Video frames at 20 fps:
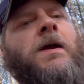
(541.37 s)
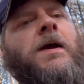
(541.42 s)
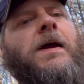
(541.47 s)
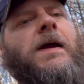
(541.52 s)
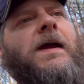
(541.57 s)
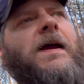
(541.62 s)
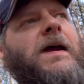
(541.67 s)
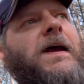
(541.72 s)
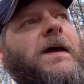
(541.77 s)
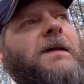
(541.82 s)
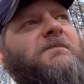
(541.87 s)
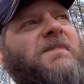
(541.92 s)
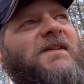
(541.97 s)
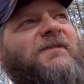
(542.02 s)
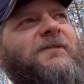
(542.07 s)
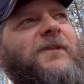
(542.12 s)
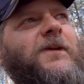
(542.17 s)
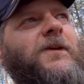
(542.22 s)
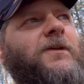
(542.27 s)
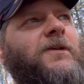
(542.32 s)
and my
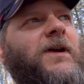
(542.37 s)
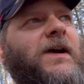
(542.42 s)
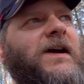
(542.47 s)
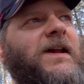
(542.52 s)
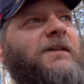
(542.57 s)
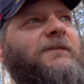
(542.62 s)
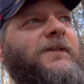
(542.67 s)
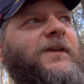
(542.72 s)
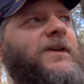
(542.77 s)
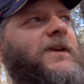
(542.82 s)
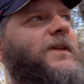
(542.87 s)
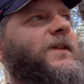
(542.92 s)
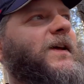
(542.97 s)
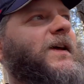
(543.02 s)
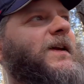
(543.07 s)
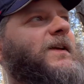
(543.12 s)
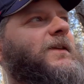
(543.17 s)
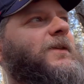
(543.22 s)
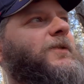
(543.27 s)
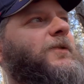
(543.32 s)
feet are kind of feeling
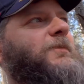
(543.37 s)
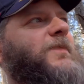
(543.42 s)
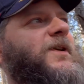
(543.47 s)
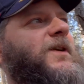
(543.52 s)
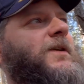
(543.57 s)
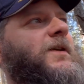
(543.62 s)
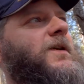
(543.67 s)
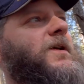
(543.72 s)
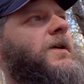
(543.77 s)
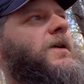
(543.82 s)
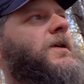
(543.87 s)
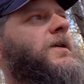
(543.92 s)
that a little bit.